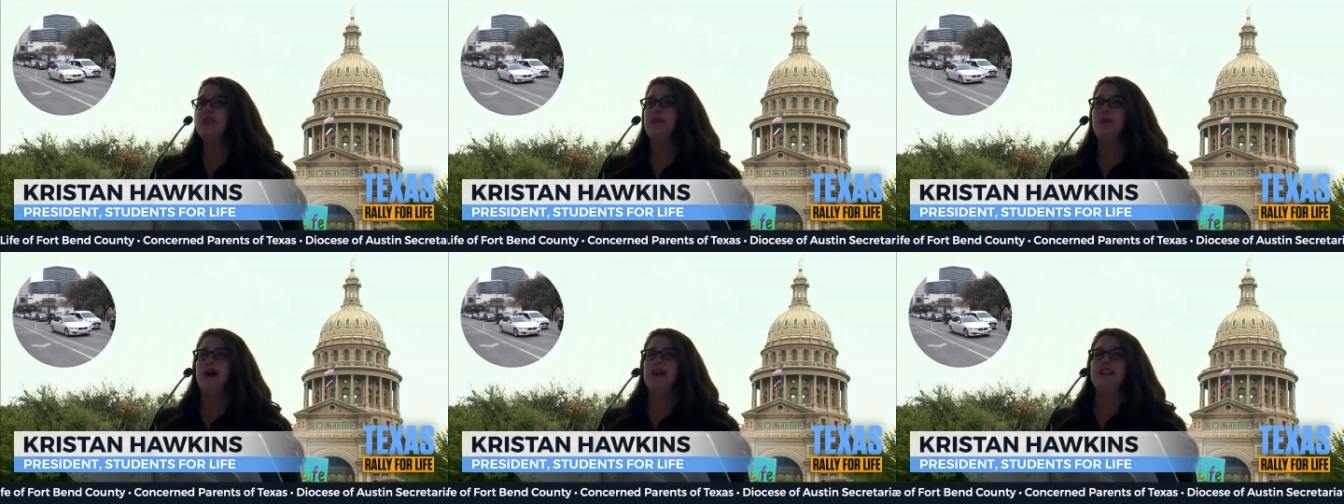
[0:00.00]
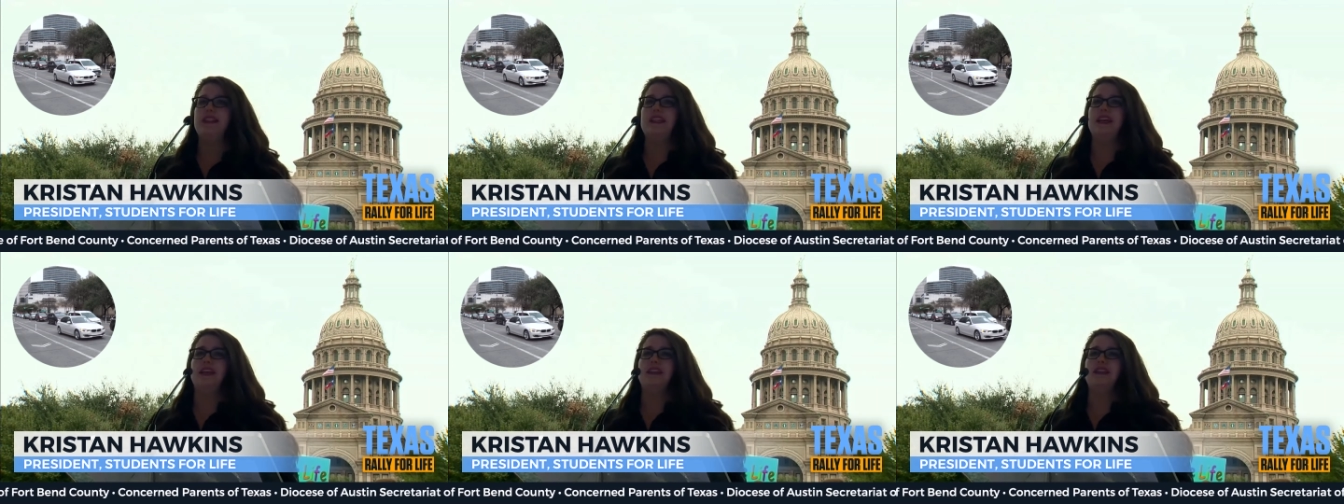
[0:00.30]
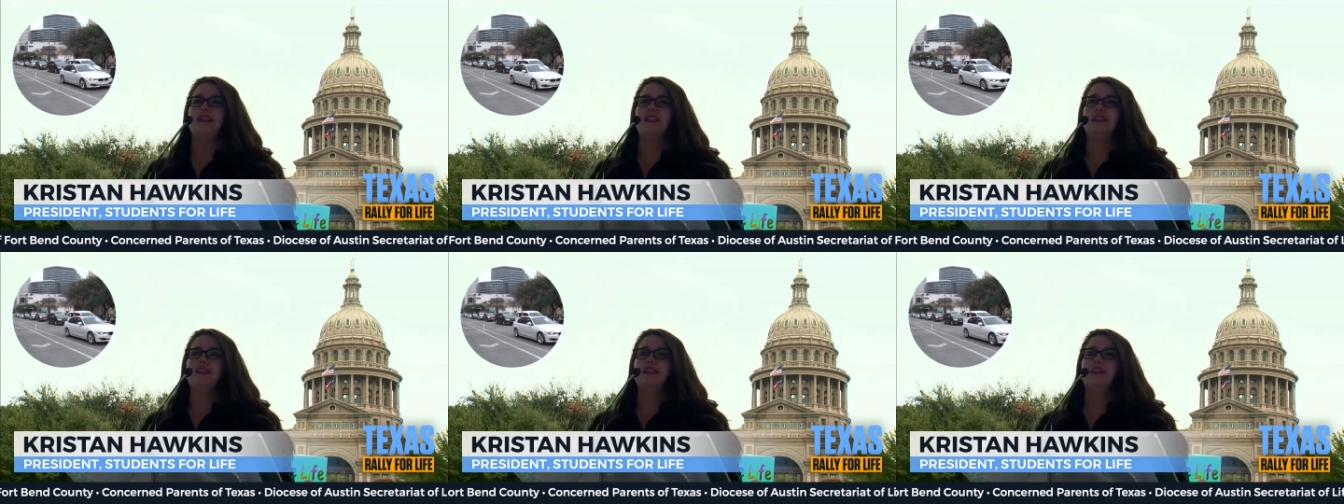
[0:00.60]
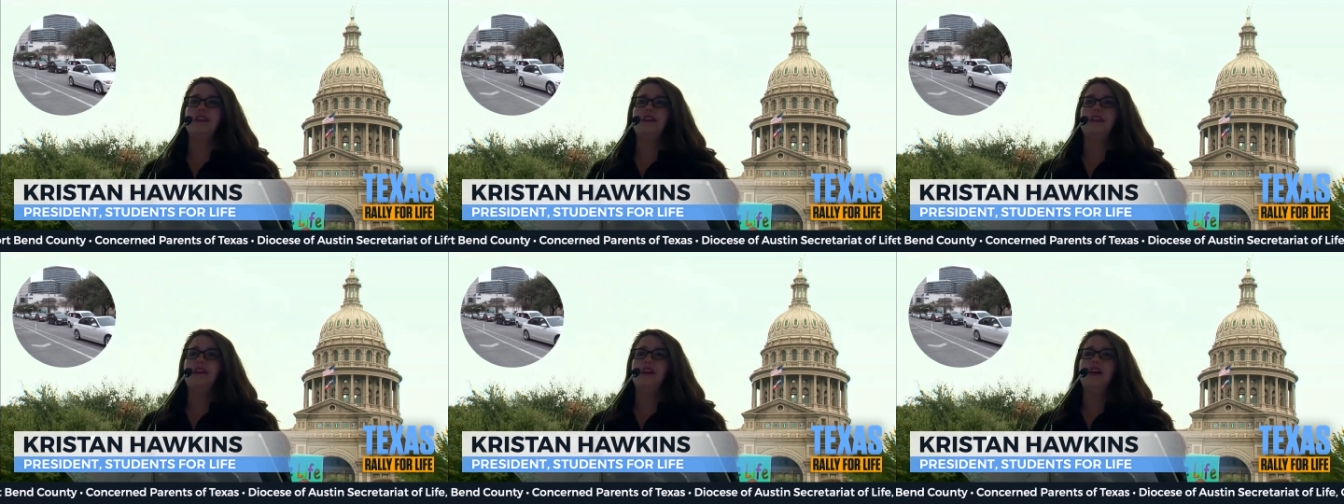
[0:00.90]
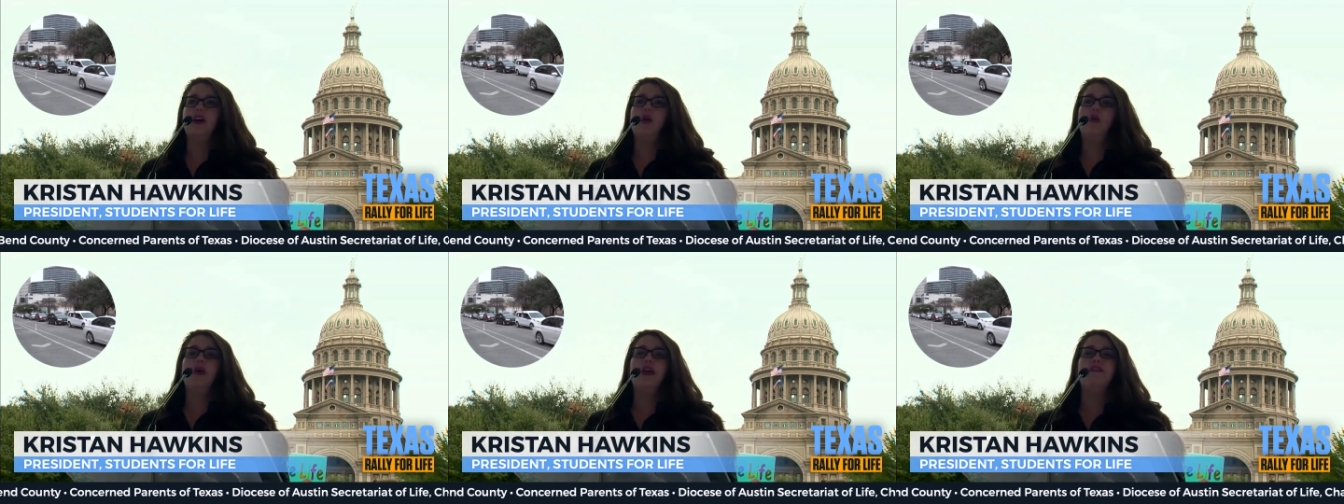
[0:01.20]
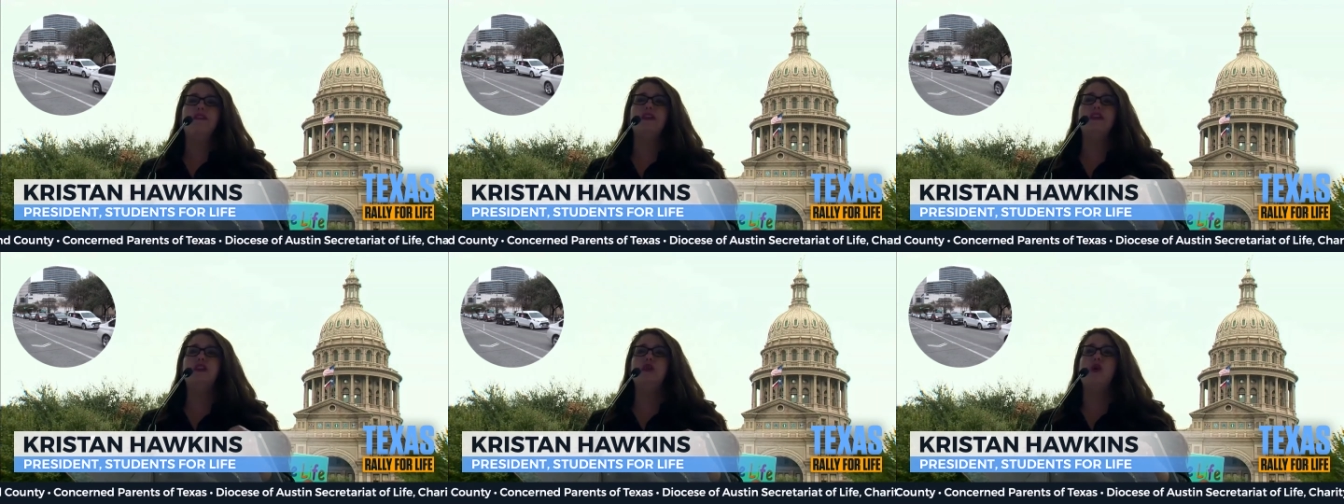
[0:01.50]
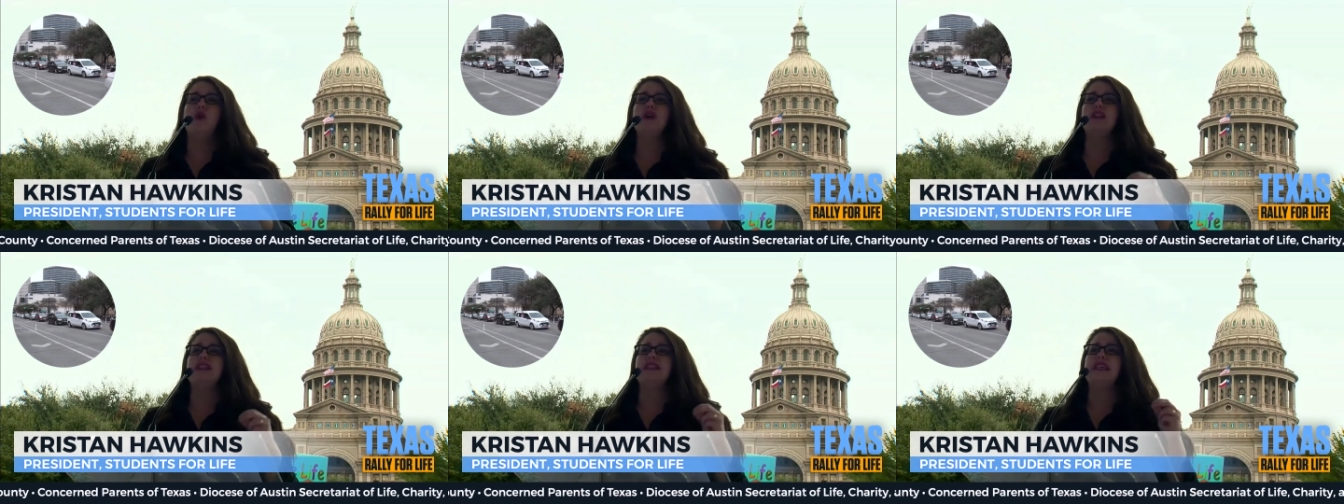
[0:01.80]
presidents. We've
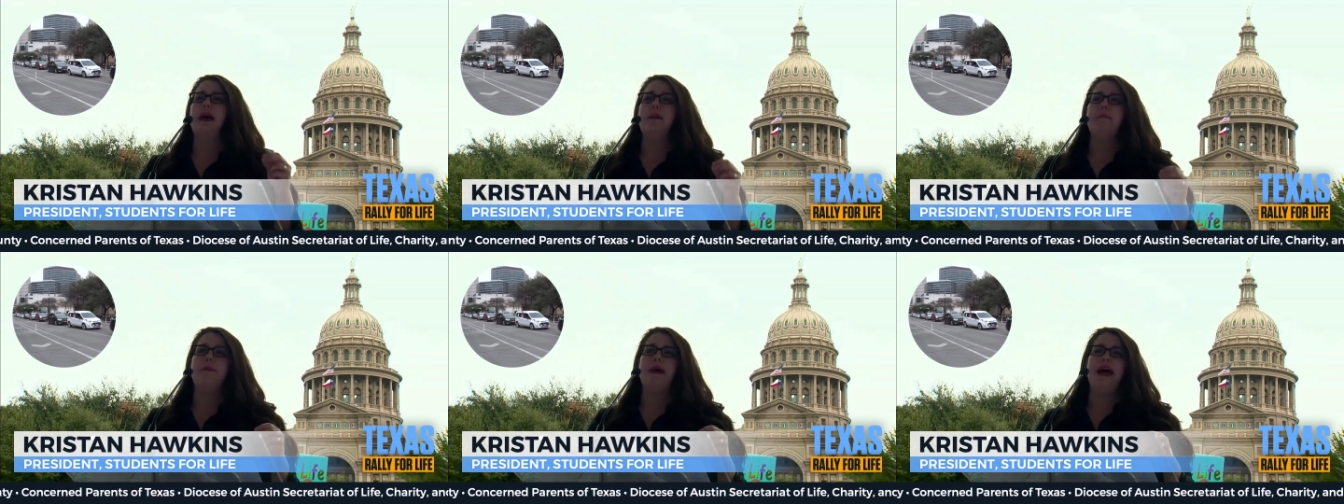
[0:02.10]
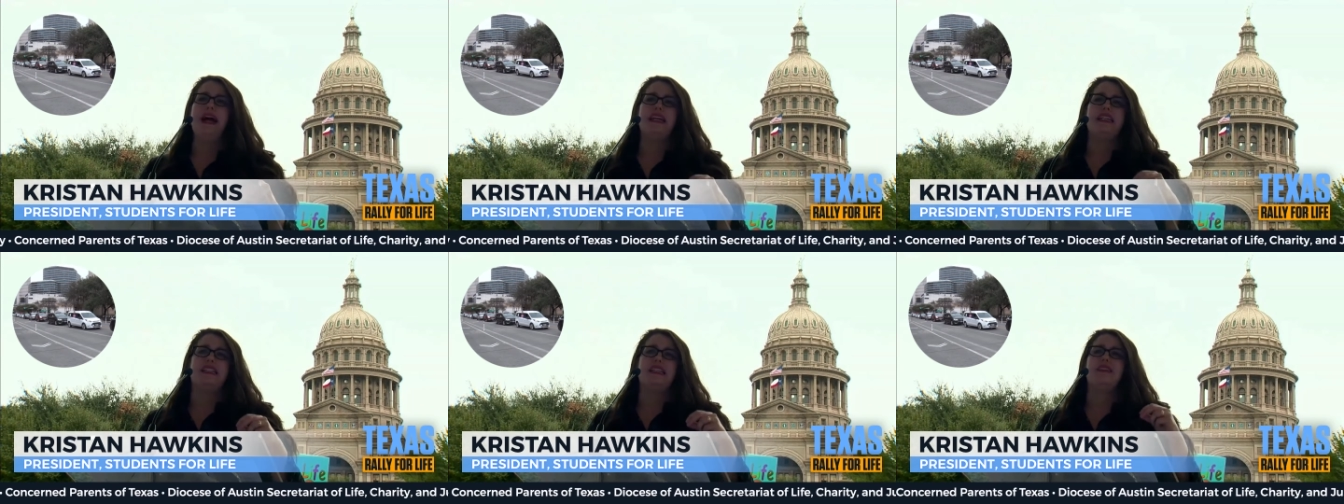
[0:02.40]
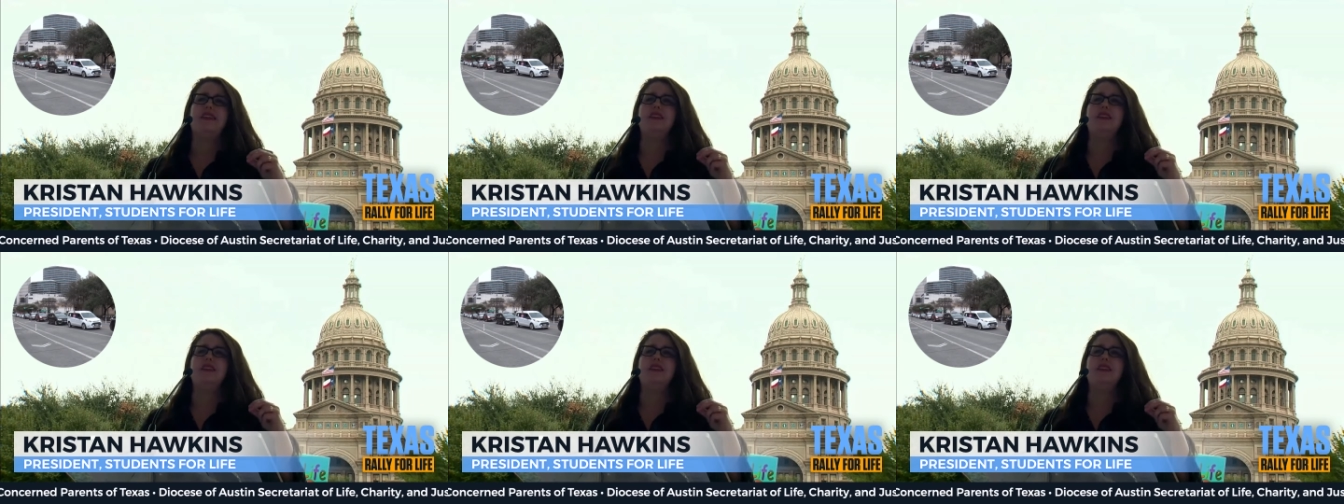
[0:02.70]
endured setbacks at the